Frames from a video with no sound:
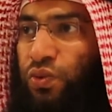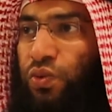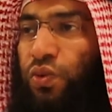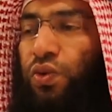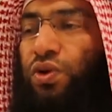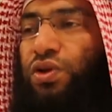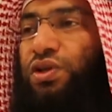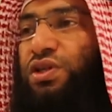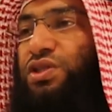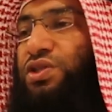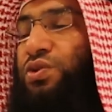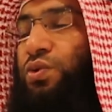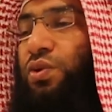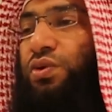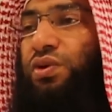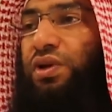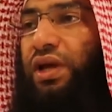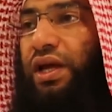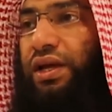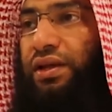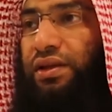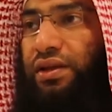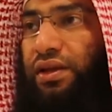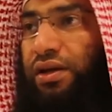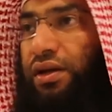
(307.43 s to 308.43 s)
No, it is not
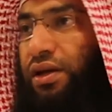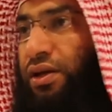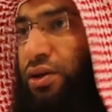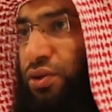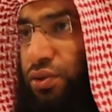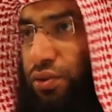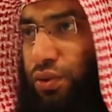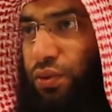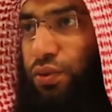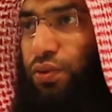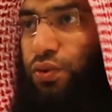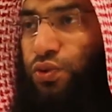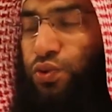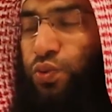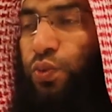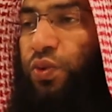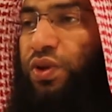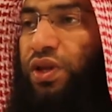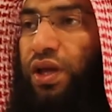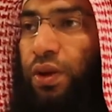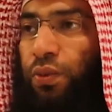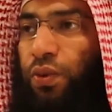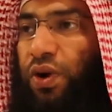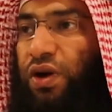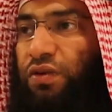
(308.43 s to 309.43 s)
like the intercourse with
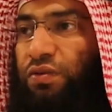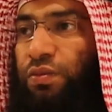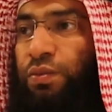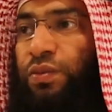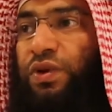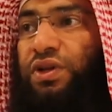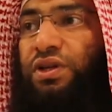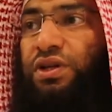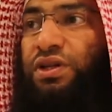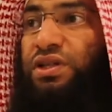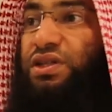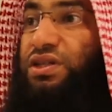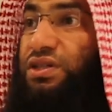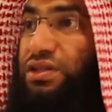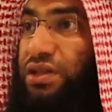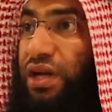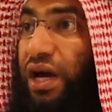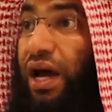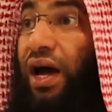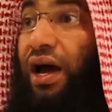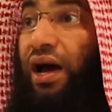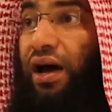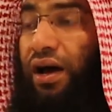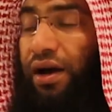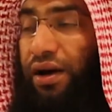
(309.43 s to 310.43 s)
the wife, but it is
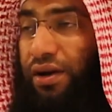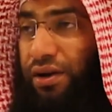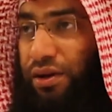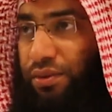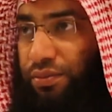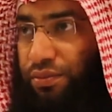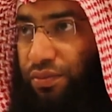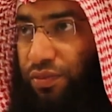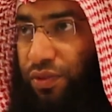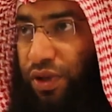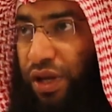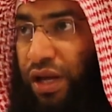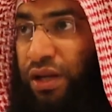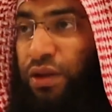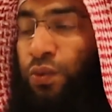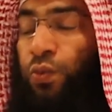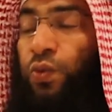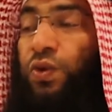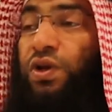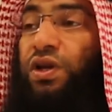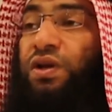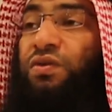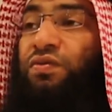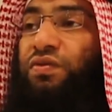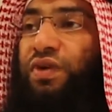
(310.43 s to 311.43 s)
haram and
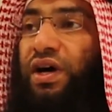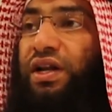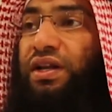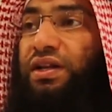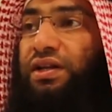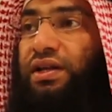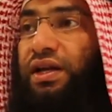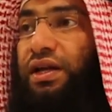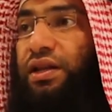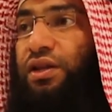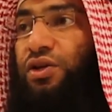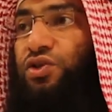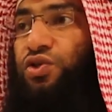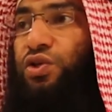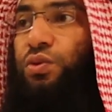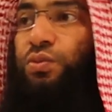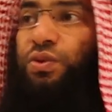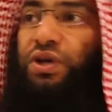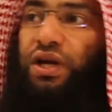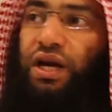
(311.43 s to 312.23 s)
will invalidate the sawm.